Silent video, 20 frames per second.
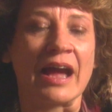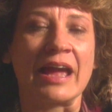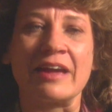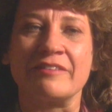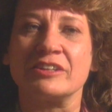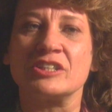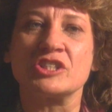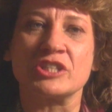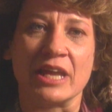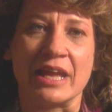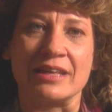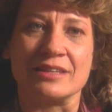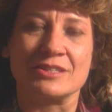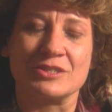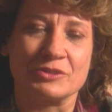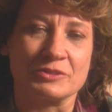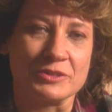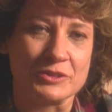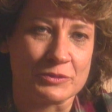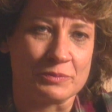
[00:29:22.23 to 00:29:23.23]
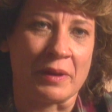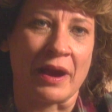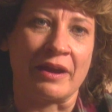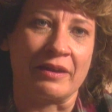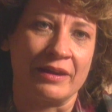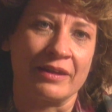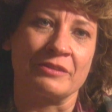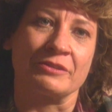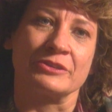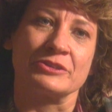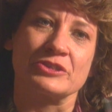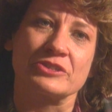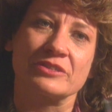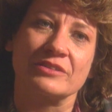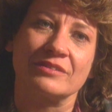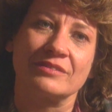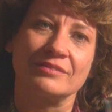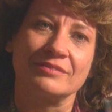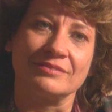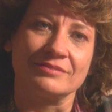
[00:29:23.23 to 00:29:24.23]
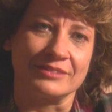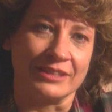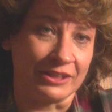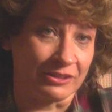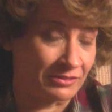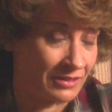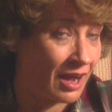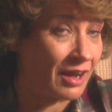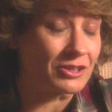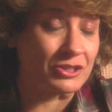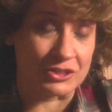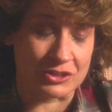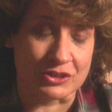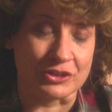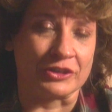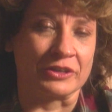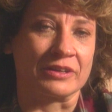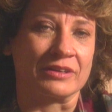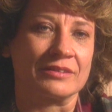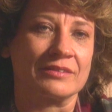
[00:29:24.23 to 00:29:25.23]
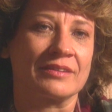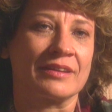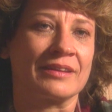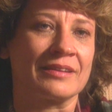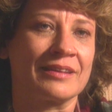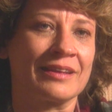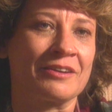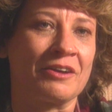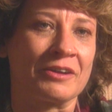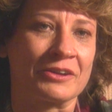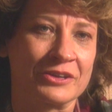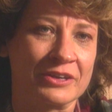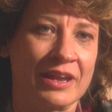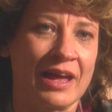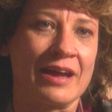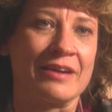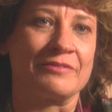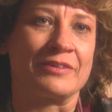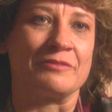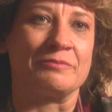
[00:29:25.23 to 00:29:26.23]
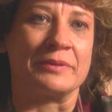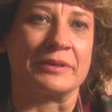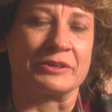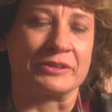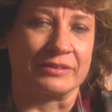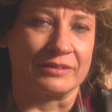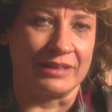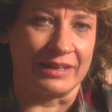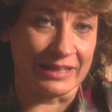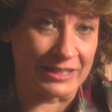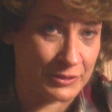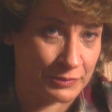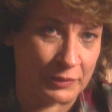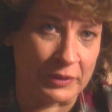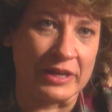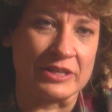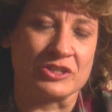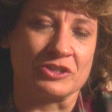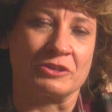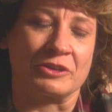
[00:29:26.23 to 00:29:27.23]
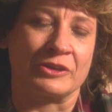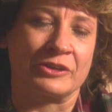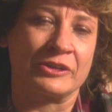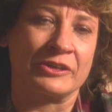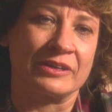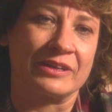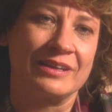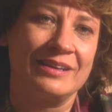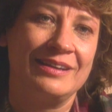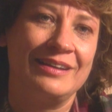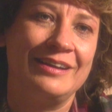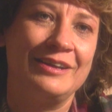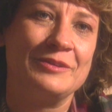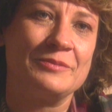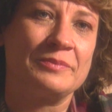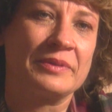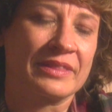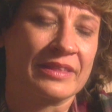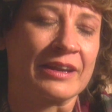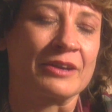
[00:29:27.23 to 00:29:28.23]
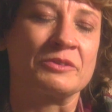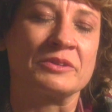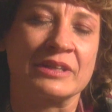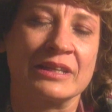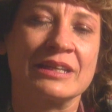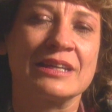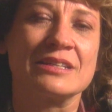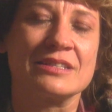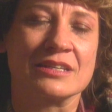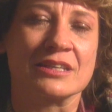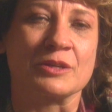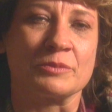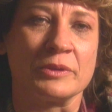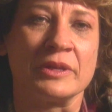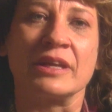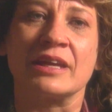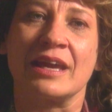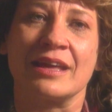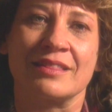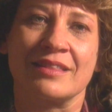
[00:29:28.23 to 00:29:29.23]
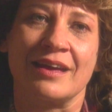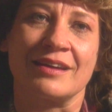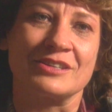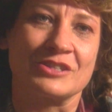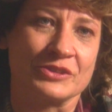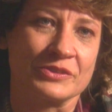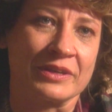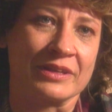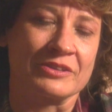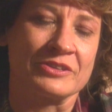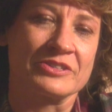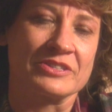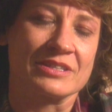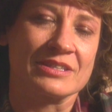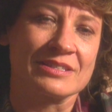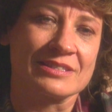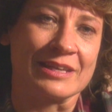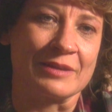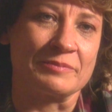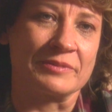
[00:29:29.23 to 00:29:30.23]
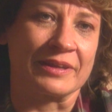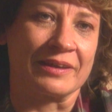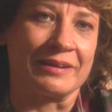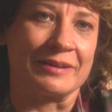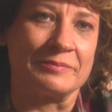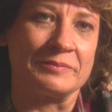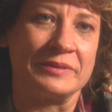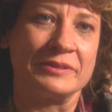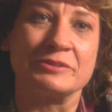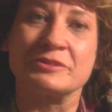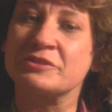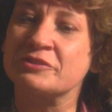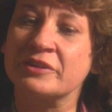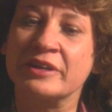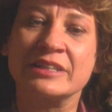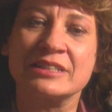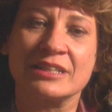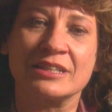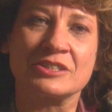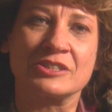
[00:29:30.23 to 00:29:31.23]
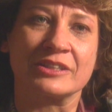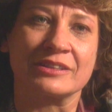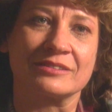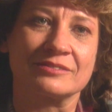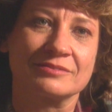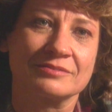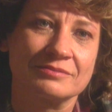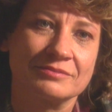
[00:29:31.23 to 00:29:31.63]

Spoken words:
I have a chance to inspire others, you know, not just her, that all her life I've been an inspiration to her, but that I really get to communicate that to others at the same time. It was very touching.